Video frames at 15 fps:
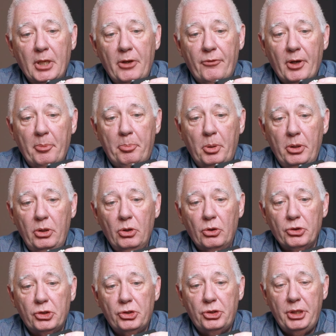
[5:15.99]
If I put it
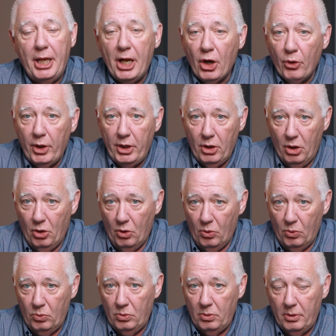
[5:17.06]
on
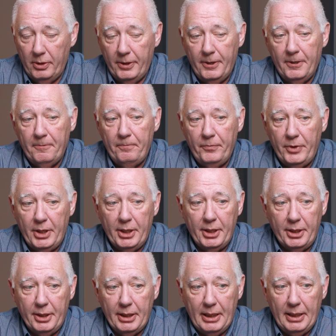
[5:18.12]
stereo,
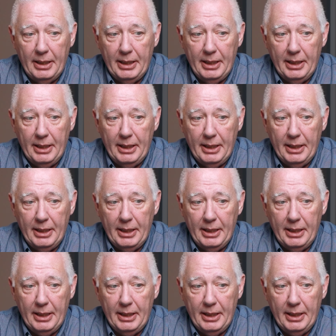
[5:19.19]
then